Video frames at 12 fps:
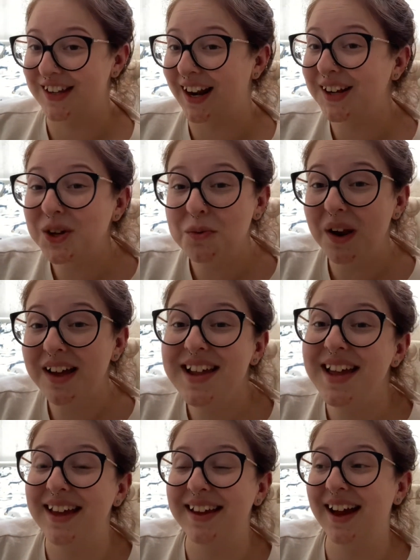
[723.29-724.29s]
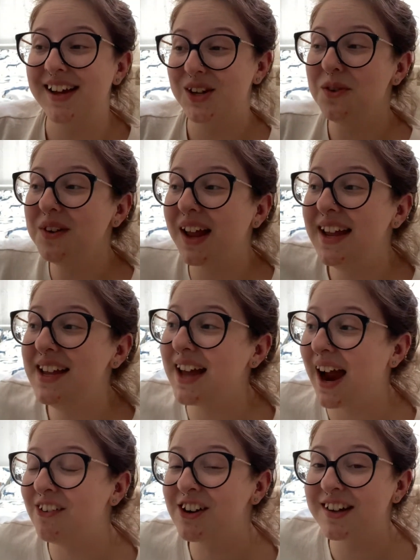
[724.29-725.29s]
and I don't like it. I don't like
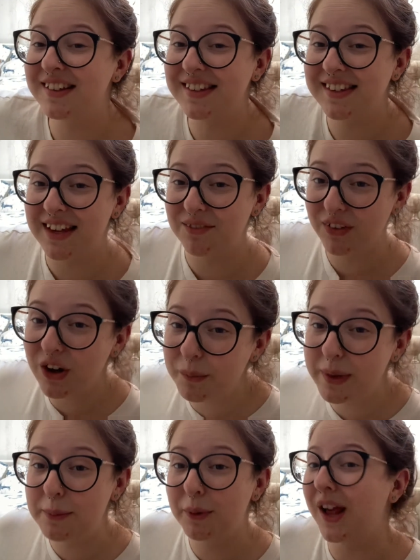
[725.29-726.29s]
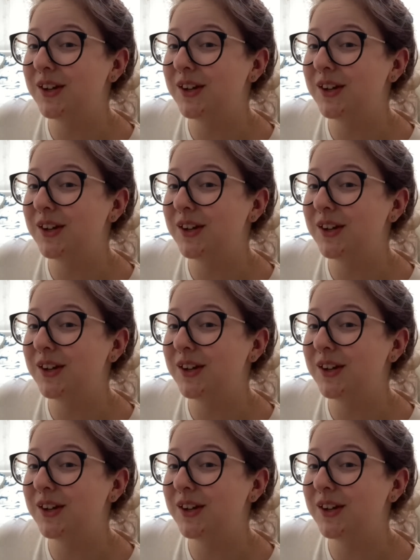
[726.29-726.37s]
arrogance in real people.